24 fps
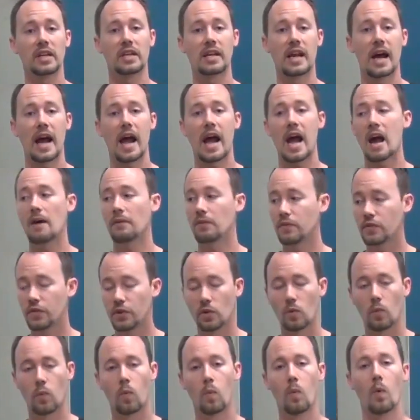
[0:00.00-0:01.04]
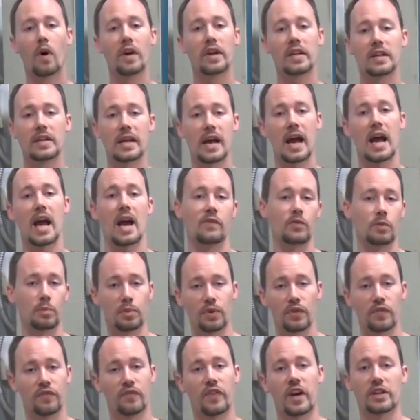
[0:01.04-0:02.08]
need to have if you're wanting to have a
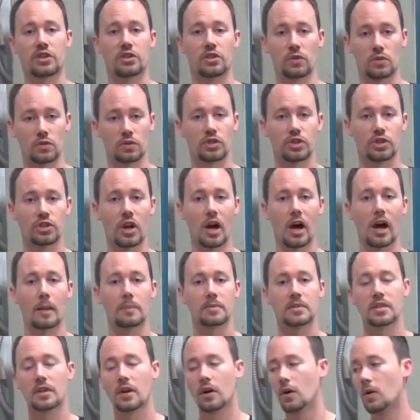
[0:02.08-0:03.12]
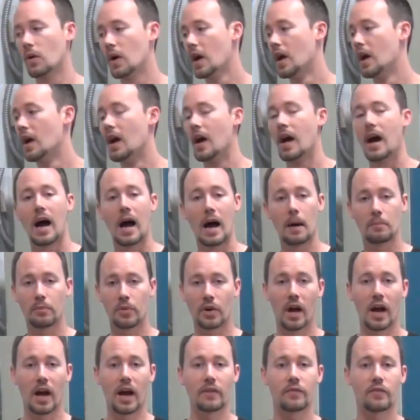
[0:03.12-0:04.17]
professional shop. So I'm
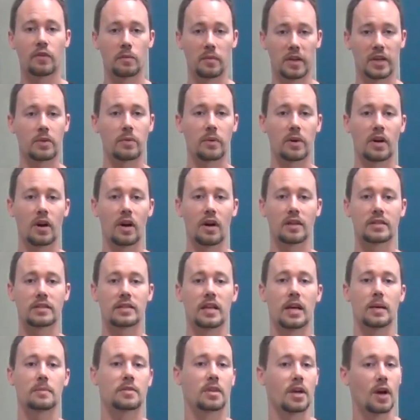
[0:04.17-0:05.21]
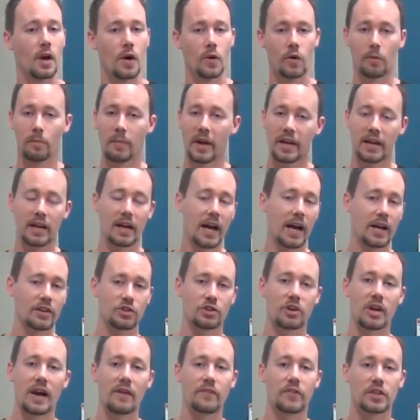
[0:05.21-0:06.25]
Brian from Liquid Concepts. We're making
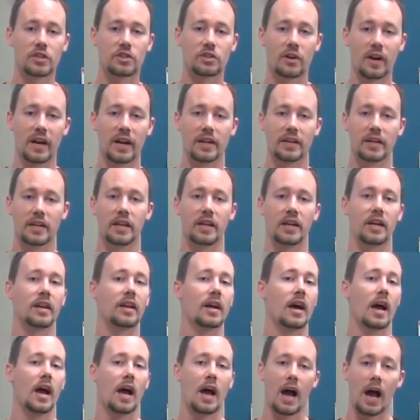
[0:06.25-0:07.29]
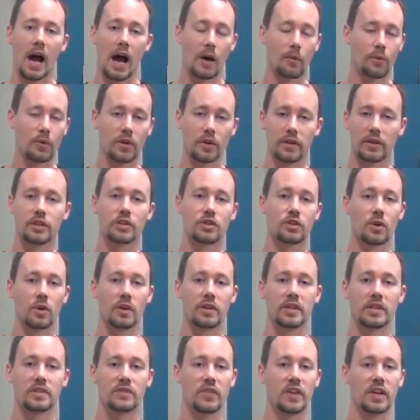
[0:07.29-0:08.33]
hydrographics great again. I really
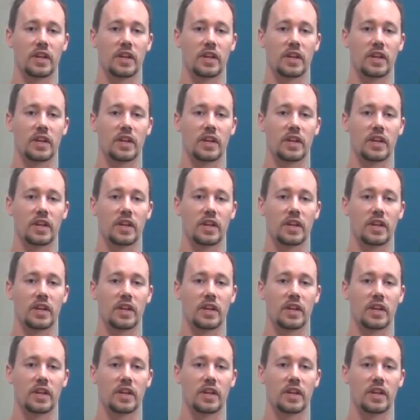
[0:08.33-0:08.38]
enjoy these